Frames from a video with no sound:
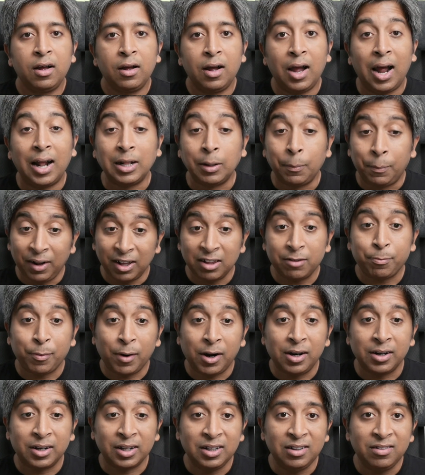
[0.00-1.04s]
And the best
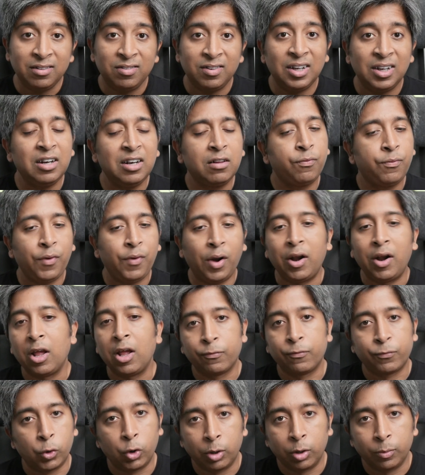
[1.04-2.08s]
part is, it's very
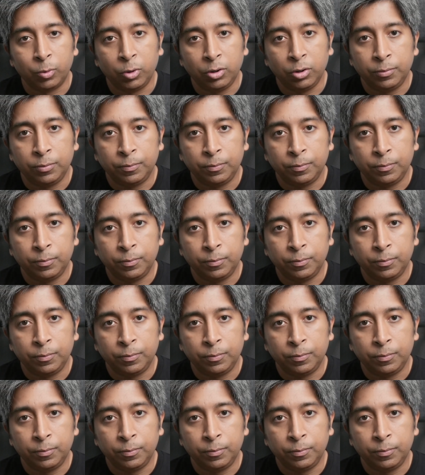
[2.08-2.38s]
affordable.